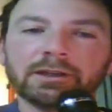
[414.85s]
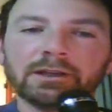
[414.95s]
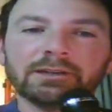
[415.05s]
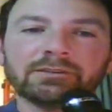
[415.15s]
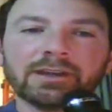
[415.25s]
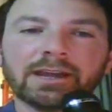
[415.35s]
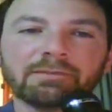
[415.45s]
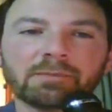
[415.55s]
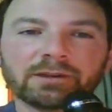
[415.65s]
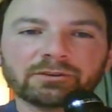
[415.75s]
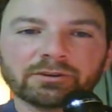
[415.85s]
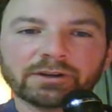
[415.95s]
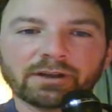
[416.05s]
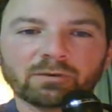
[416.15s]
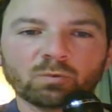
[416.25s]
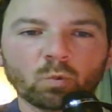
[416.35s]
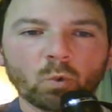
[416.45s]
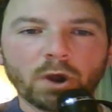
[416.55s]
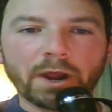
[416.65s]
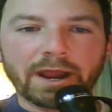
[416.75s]
And see, I have mine turned down
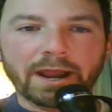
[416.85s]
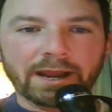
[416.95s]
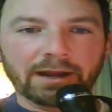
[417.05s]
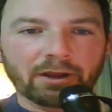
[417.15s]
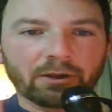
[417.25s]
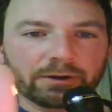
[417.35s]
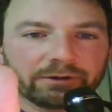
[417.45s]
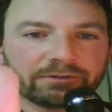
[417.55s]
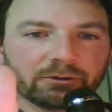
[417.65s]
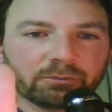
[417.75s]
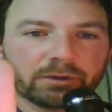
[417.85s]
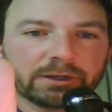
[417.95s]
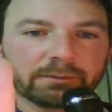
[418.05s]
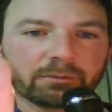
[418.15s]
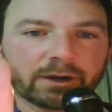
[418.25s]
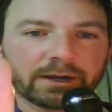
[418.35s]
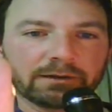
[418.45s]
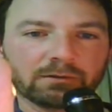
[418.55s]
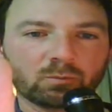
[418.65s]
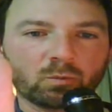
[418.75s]
way low, and it's still plenty bright.
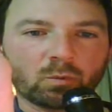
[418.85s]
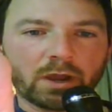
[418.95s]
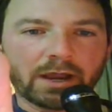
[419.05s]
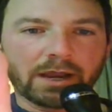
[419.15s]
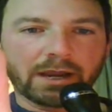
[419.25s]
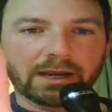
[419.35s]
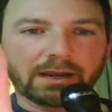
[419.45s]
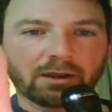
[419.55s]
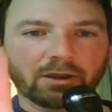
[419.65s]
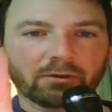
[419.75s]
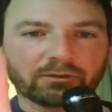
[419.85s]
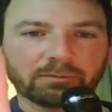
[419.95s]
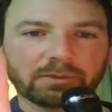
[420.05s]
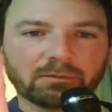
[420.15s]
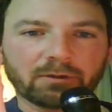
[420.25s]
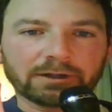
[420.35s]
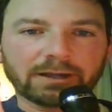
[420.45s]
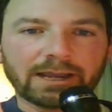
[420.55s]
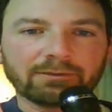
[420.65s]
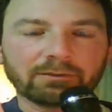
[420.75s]
Way low. Some people like
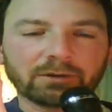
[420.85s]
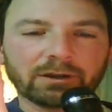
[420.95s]
to have it